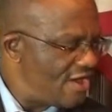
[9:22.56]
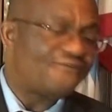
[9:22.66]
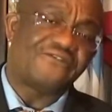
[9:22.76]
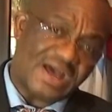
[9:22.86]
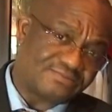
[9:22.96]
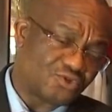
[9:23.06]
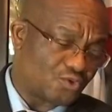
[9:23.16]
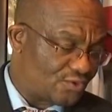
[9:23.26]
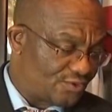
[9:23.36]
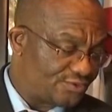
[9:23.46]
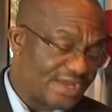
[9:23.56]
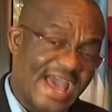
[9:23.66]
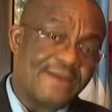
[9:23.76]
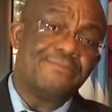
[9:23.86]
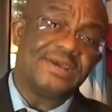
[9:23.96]
Famdongo.
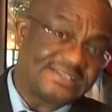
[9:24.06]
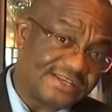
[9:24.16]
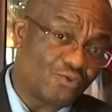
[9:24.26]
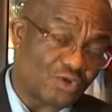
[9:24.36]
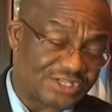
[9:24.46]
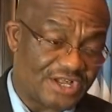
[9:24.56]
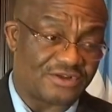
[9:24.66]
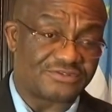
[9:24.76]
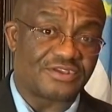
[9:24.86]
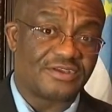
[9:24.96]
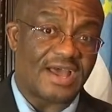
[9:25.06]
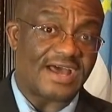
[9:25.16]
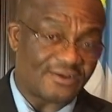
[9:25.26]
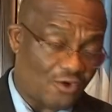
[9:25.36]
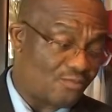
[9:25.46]
A meeting was held at
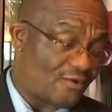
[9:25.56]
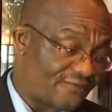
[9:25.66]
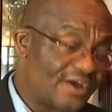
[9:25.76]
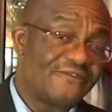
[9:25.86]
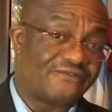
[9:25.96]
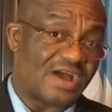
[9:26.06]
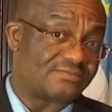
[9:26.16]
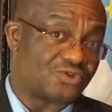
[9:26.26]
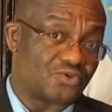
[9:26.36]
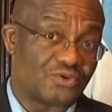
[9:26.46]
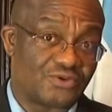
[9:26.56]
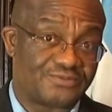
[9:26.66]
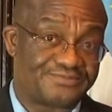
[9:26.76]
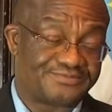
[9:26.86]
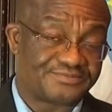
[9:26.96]
the home of Famdongo.
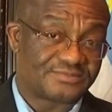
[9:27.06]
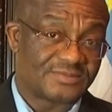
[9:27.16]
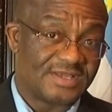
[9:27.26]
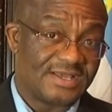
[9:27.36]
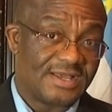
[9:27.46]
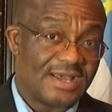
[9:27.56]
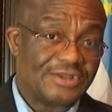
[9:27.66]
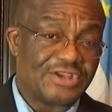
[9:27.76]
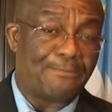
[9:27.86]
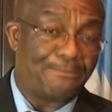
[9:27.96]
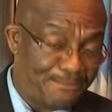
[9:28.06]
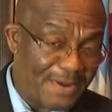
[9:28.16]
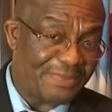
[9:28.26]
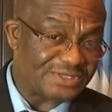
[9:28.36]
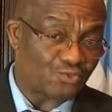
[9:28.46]
The
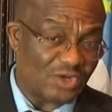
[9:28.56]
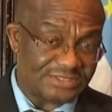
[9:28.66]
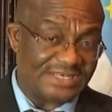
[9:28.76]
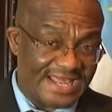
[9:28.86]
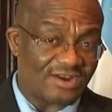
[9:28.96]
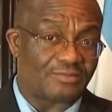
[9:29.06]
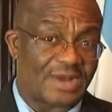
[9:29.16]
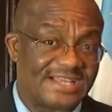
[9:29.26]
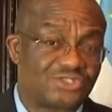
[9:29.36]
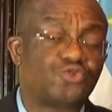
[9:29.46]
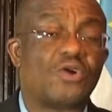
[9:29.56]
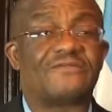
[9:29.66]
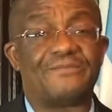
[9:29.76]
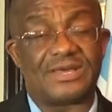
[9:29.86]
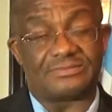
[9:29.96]
purpose was led up by
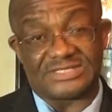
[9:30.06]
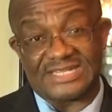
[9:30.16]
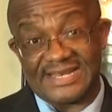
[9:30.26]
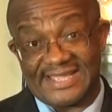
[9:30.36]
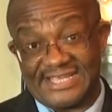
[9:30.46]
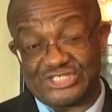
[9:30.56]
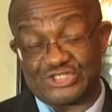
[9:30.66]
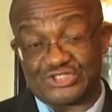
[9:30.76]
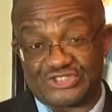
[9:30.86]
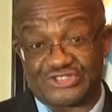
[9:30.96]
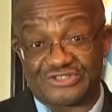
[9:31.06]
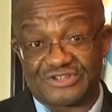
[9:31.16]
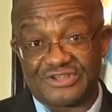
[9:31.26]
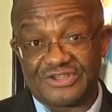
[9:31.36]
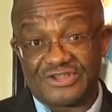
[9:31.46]
12-member delegations
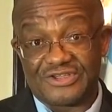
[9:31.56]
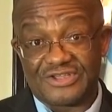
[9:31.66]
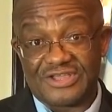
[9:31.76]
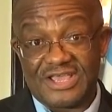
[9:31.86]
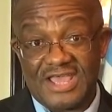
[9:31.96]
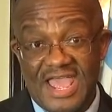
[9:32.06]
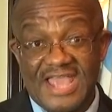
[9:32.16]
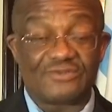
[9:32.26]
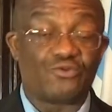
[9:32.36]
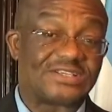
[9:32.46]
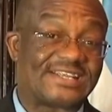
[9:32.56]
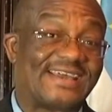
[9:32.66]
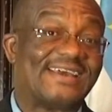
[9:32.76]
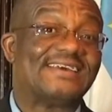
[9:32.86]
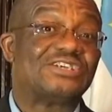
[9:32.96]
and with the
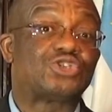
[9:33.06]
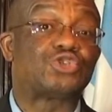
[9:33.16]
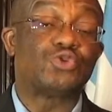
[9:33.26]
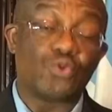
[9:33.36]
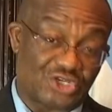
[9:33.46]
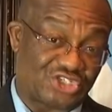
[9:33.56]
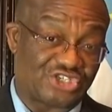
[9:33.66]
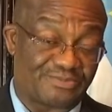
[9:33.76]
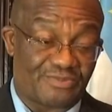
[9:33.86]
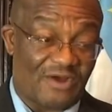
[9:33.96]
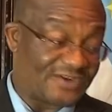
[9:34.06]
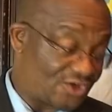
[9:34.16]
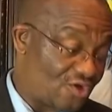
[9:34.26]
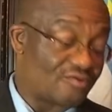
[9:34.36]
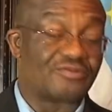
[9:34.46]
stewardship of the
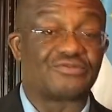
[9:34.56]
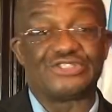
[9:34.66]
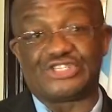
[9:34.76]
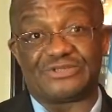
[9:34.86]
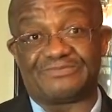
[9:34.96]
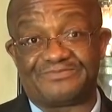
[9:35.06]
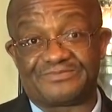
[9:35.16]
current regime.